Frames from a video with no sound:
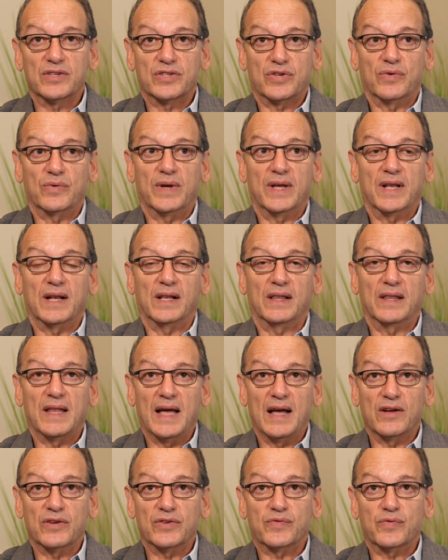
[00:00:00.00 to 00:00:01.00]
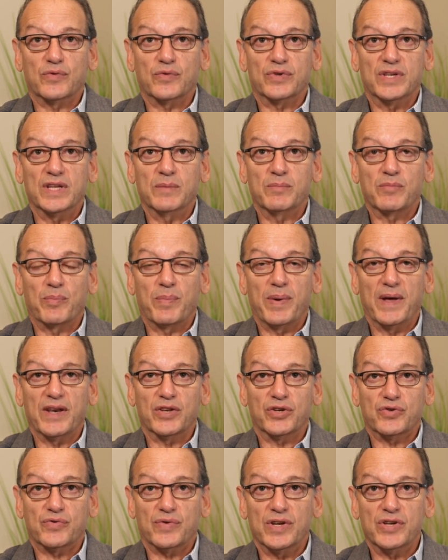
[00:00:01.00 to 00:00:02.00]
so it allows for deeper
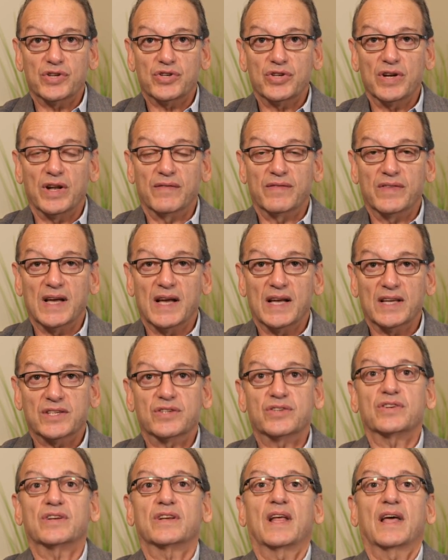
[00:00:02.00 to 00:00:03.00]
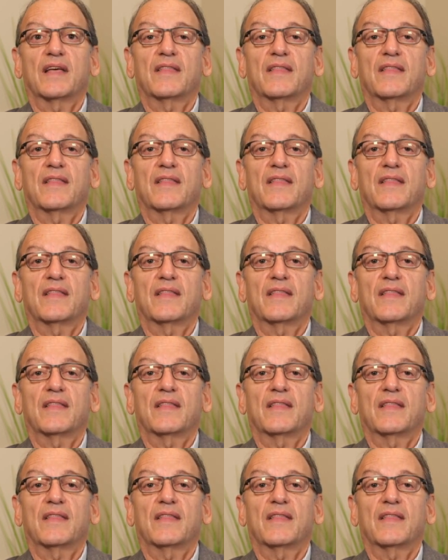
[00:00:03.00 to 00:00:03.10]
penetration of the oxygen,